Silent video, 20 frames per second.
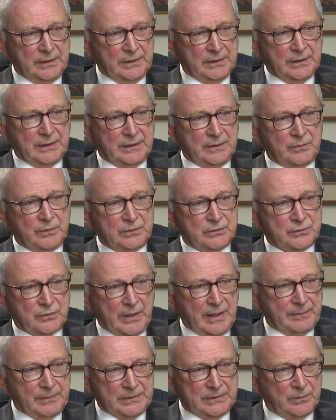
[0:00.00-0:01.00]
and I would
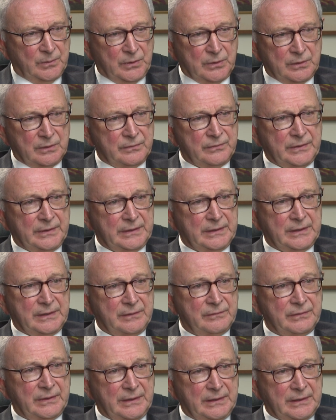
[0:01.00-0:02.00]
scrap it tomorrow
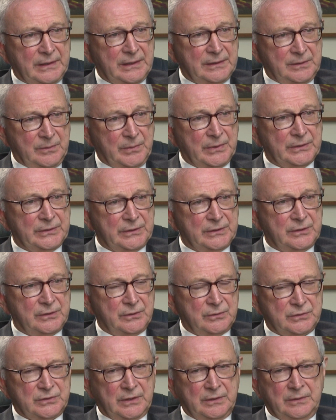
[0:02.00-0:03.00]
if I had the ability to
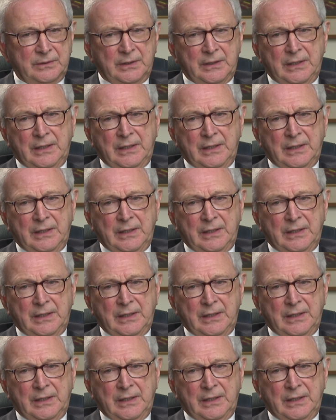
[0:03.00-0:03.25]
do so.